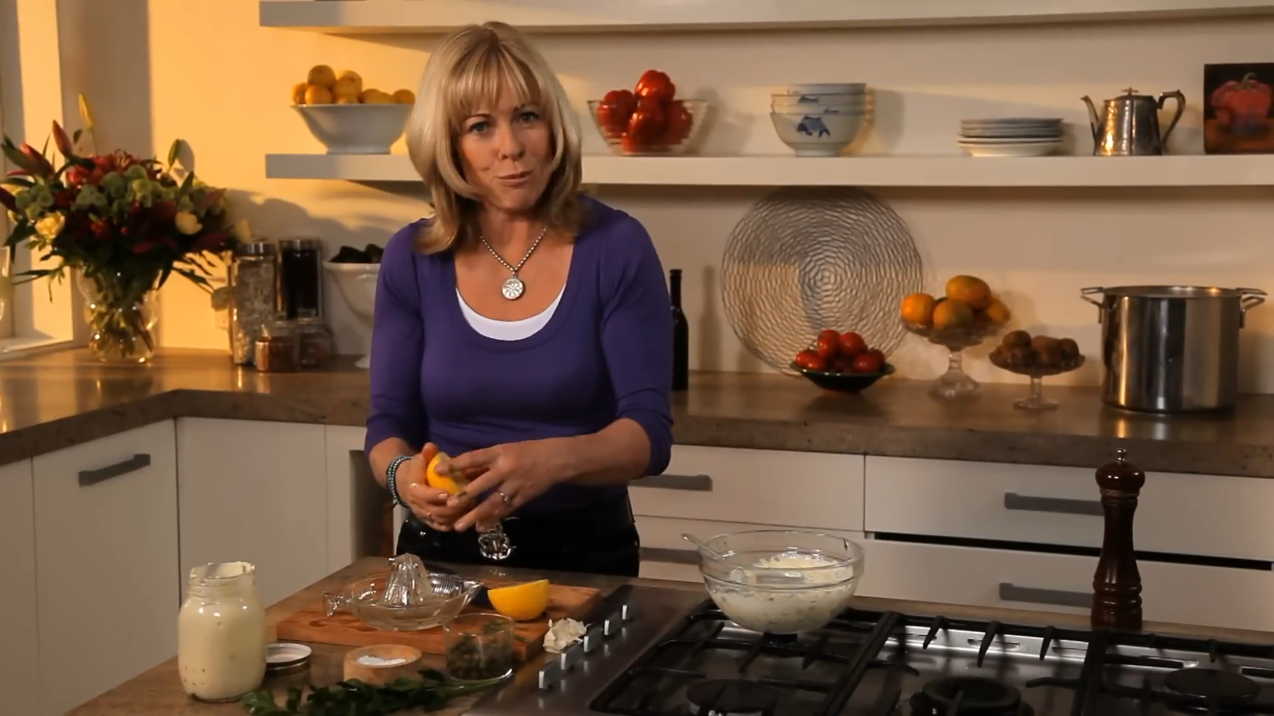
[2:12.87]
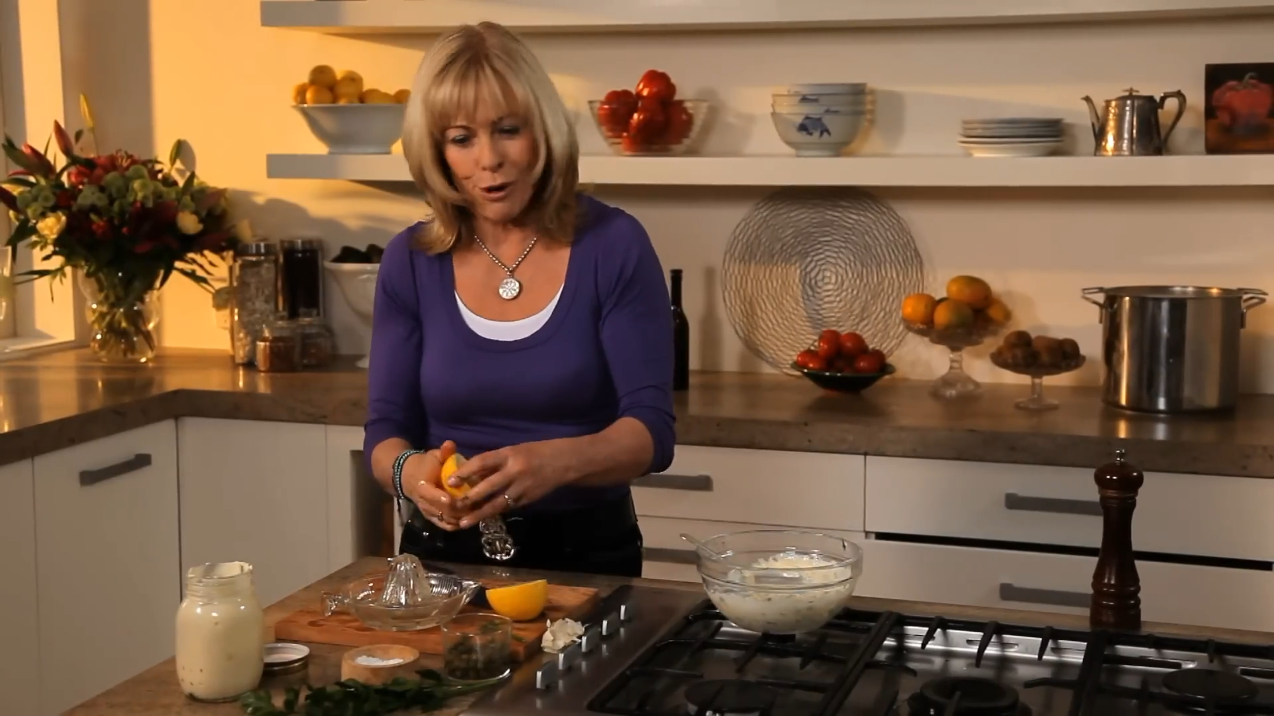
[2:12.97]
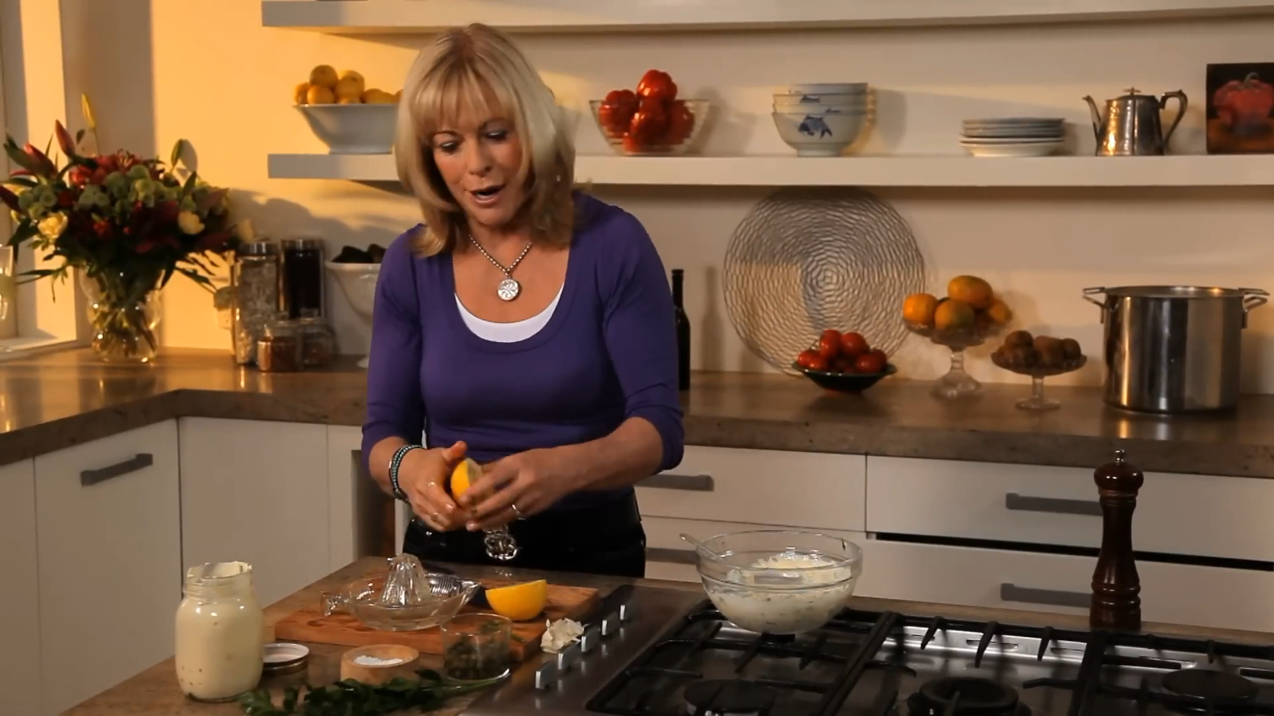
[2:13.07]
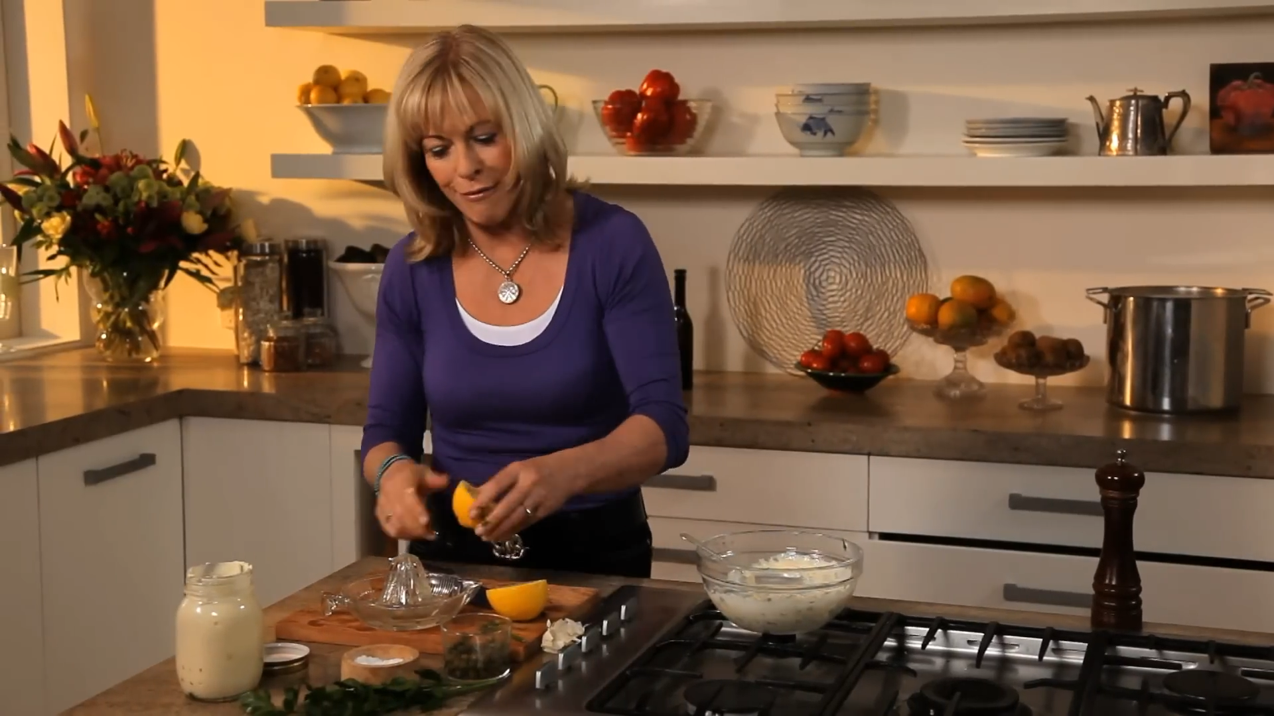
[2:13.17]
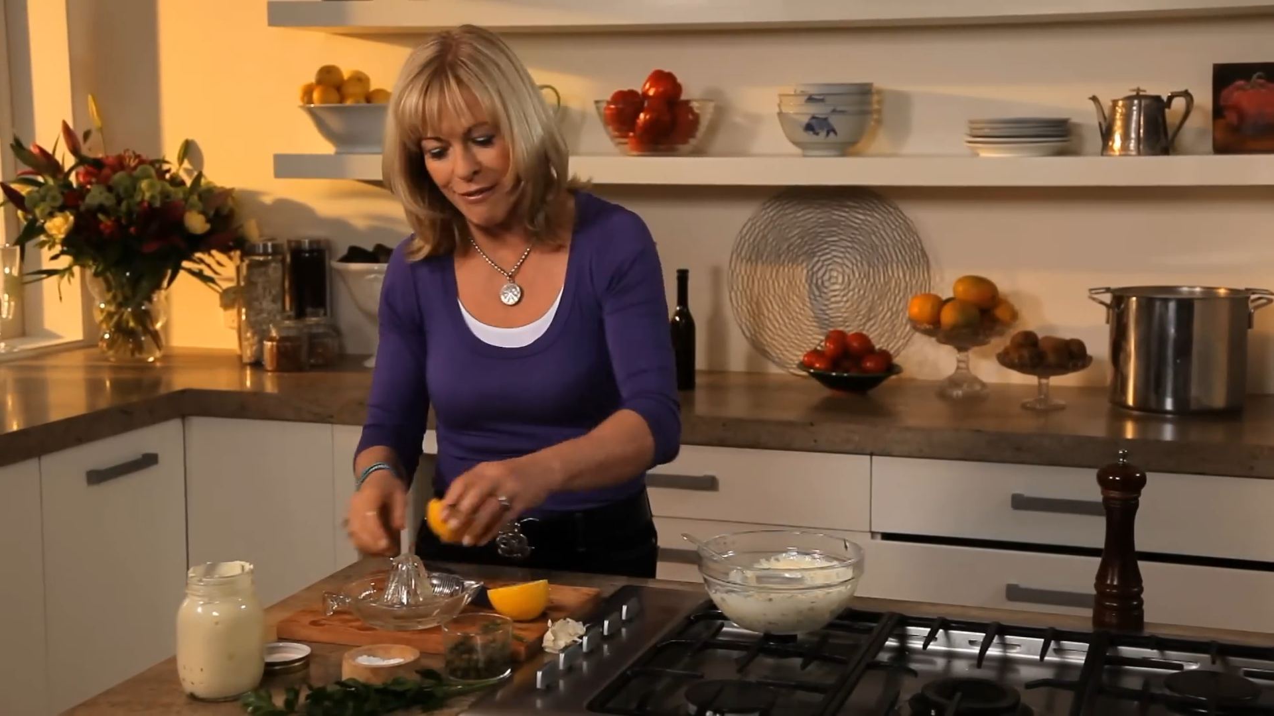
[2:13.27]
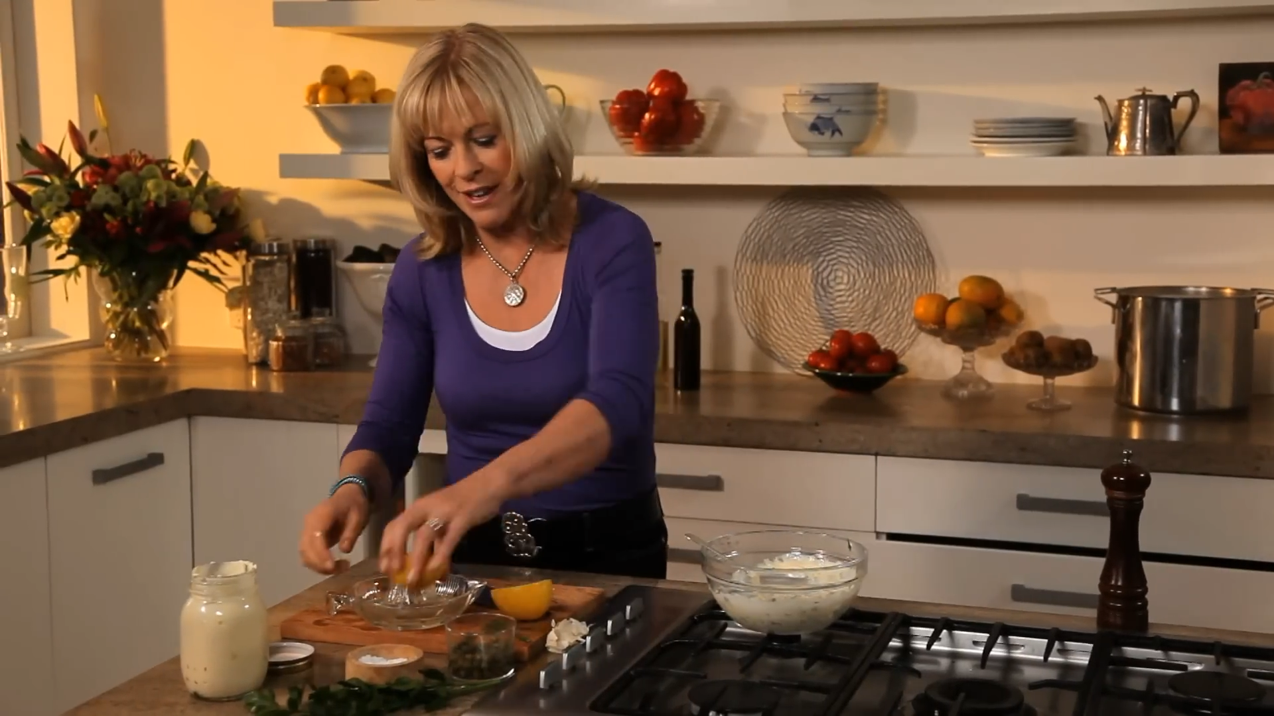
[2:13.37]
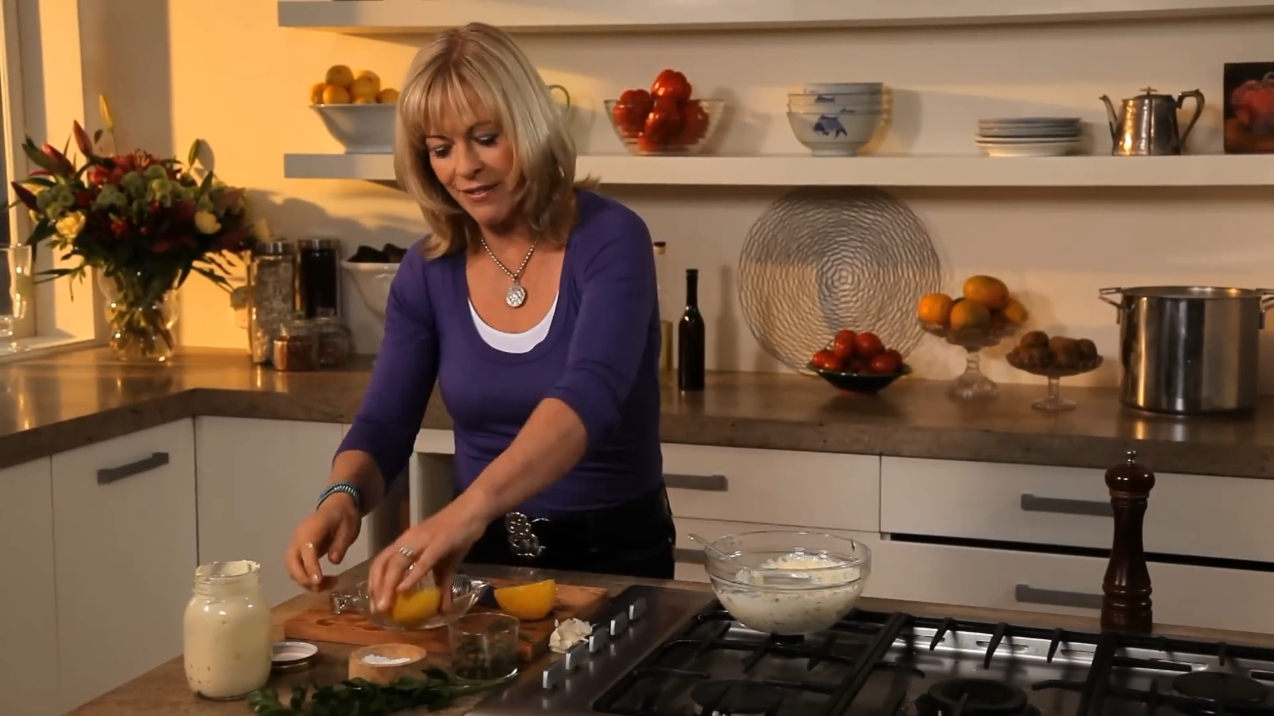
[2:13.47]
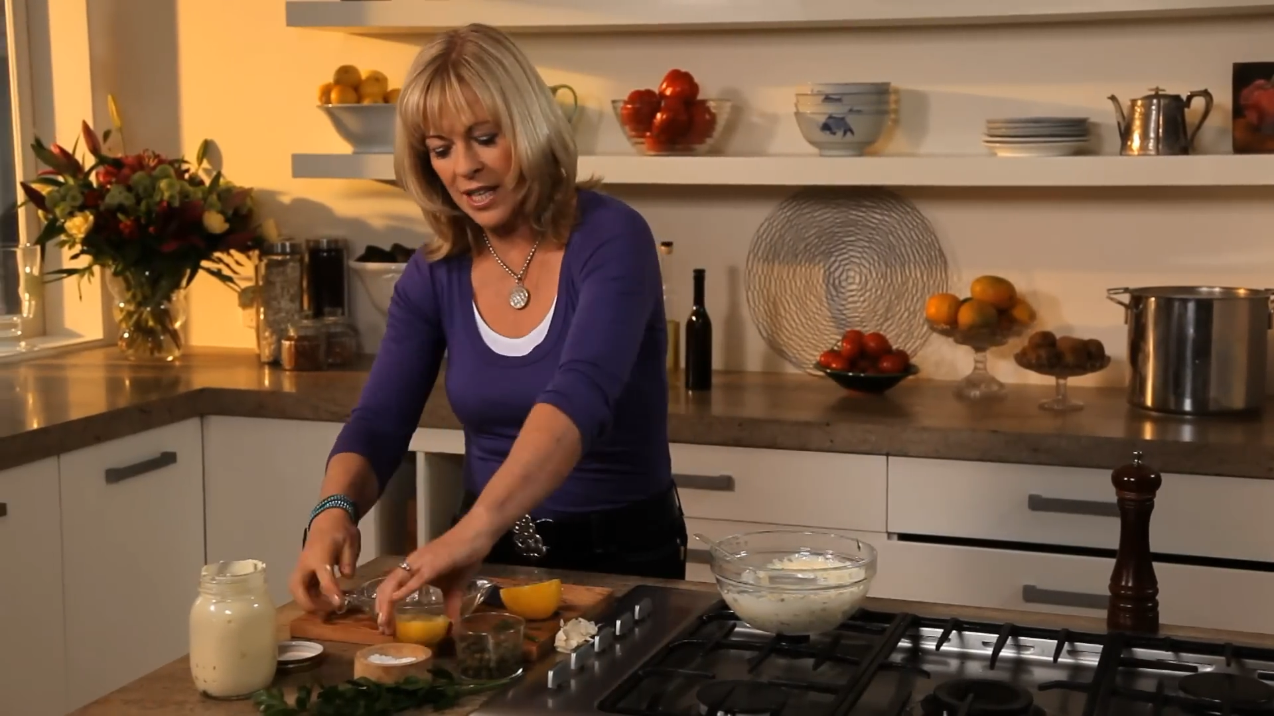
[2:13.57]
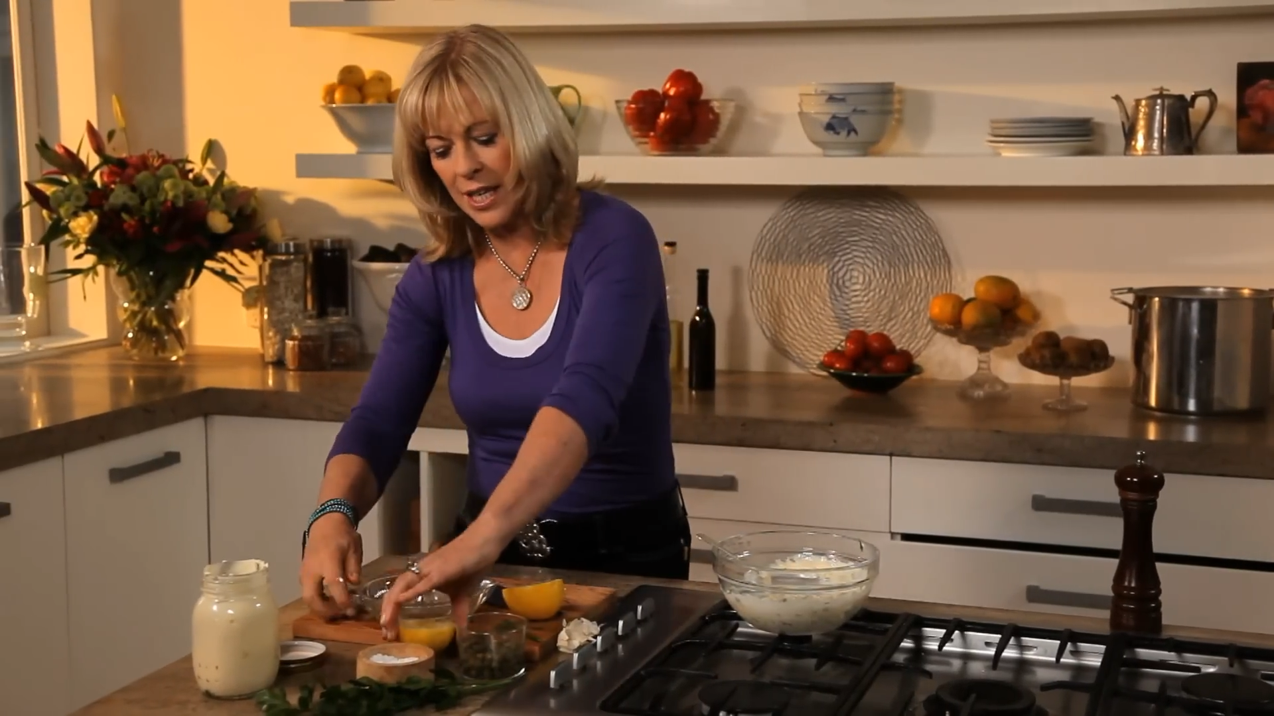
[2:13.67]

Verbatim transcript: bright flavour